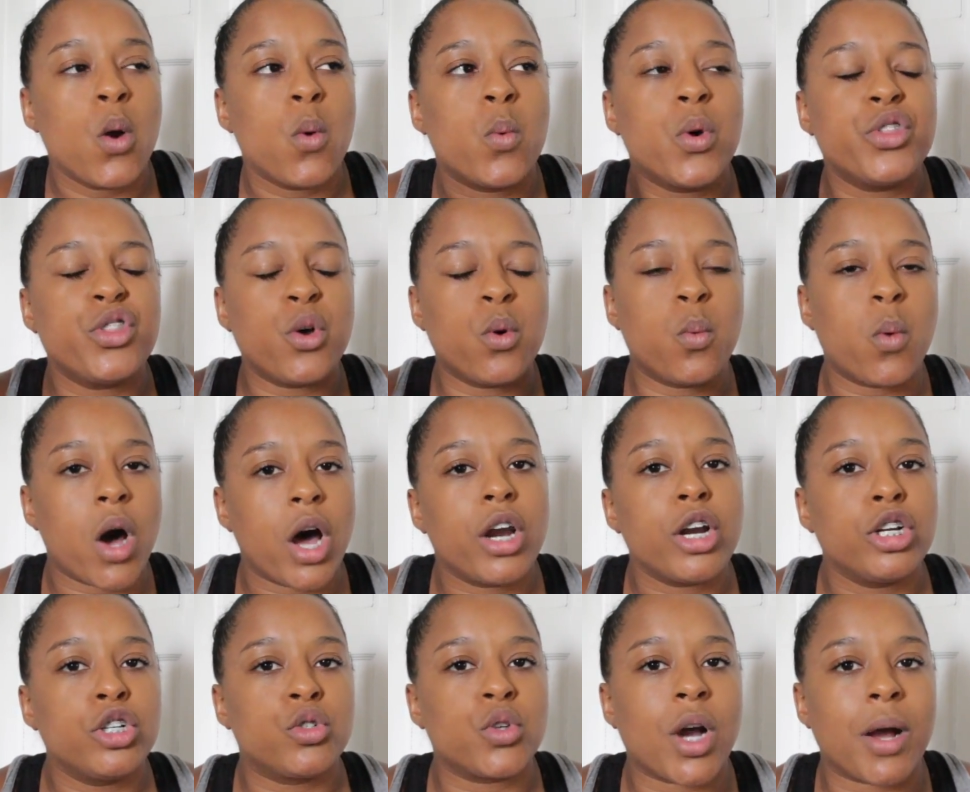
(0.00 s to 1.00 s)
when the
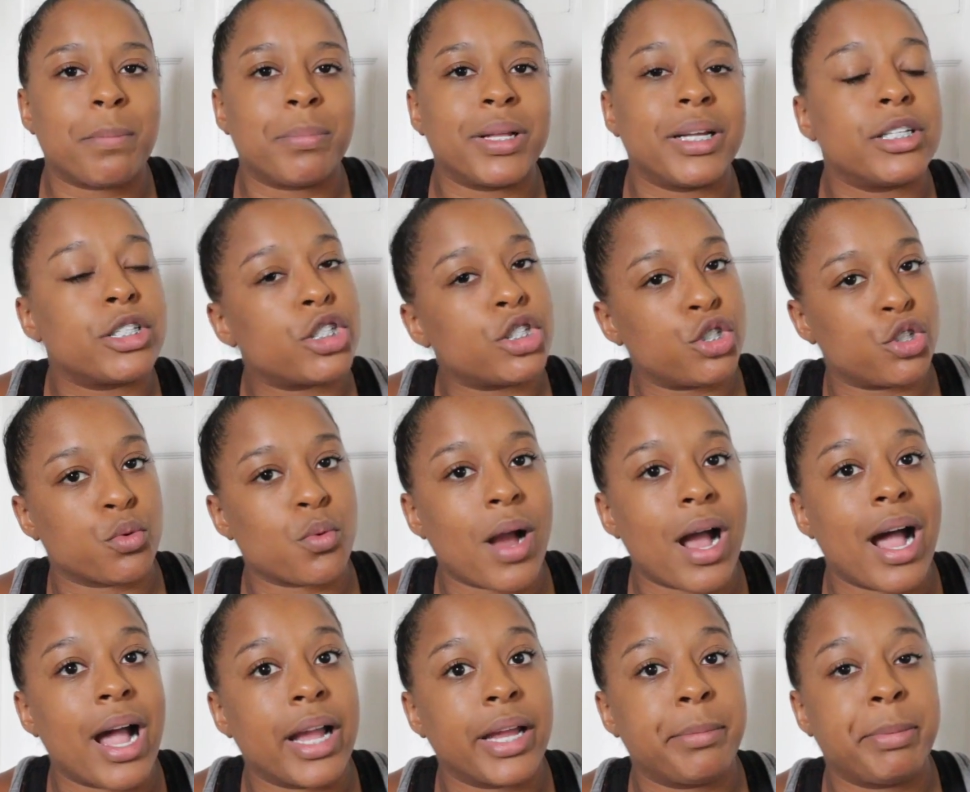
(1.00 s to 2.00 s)
water droplets
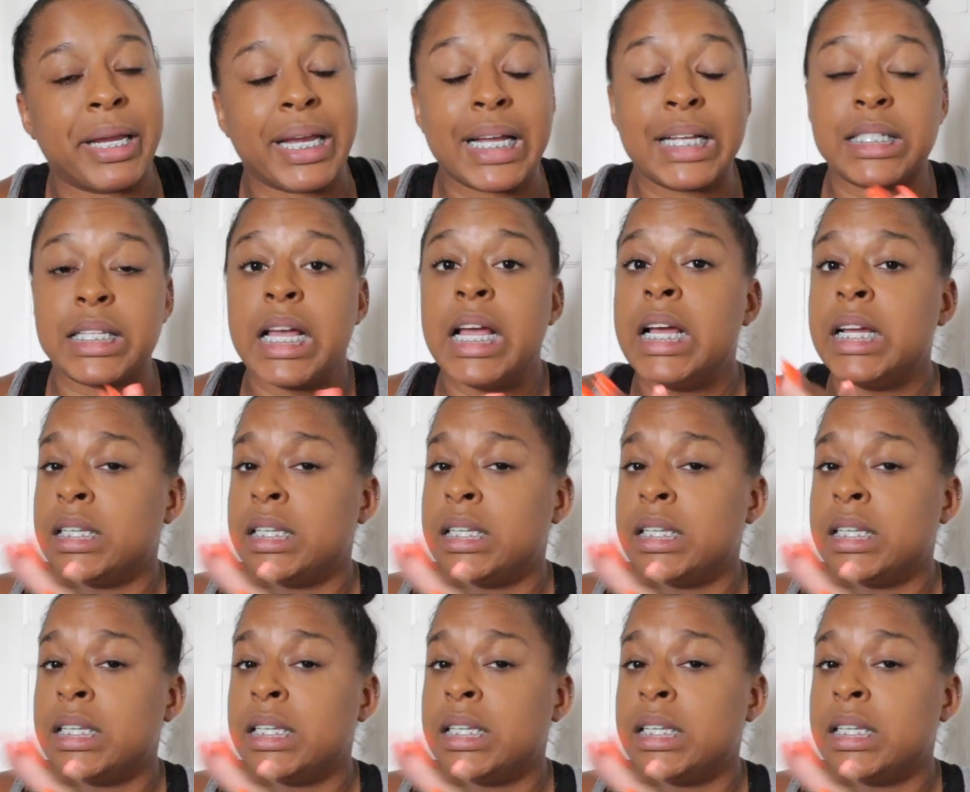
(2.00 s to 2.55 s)
dried, because